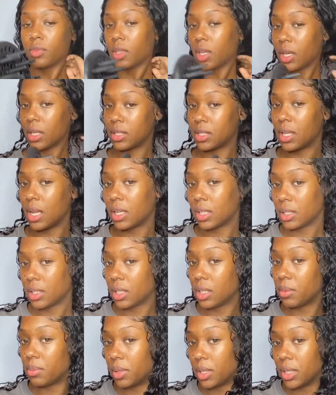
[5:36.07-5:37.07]
It's not
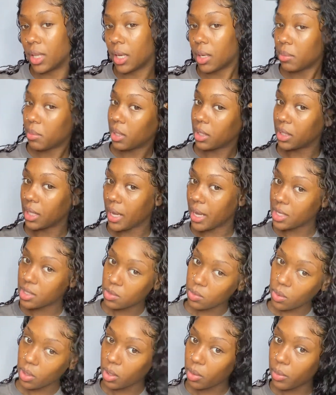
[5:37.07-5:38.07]
gonna be like my last
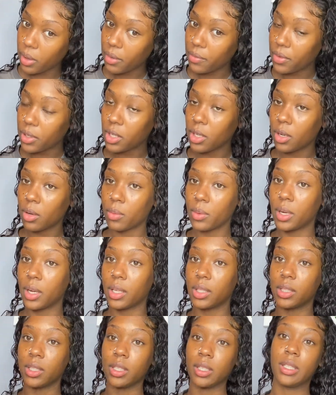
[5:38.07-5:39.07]
water wave video when I
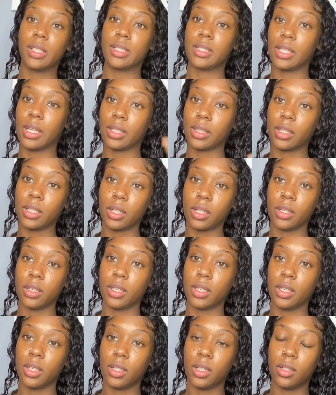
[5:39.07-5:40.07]
literally sat there
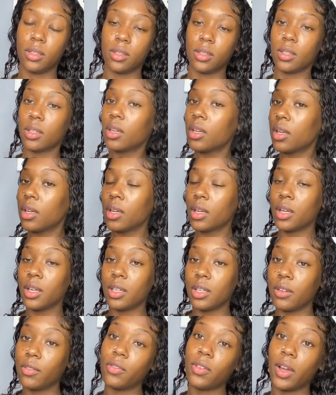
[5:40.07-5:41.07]
and
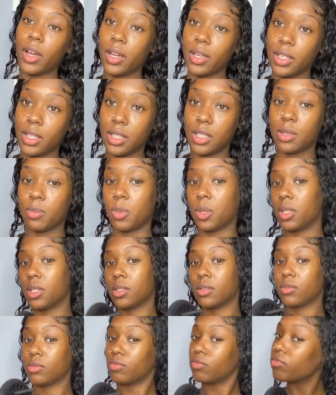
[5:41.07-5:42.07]
defined each piece
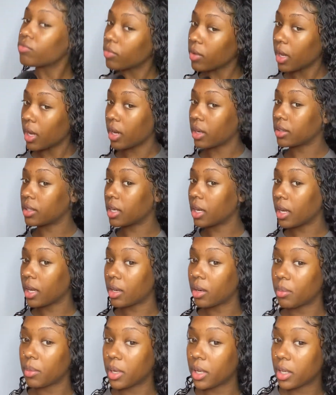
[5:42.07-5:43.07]
of hair that I had
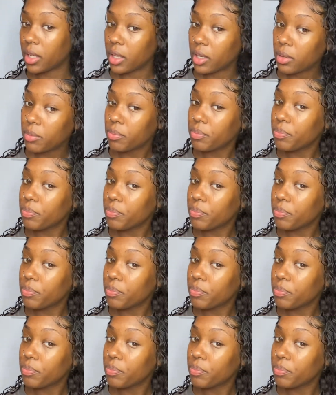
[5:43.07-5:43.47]
on my head.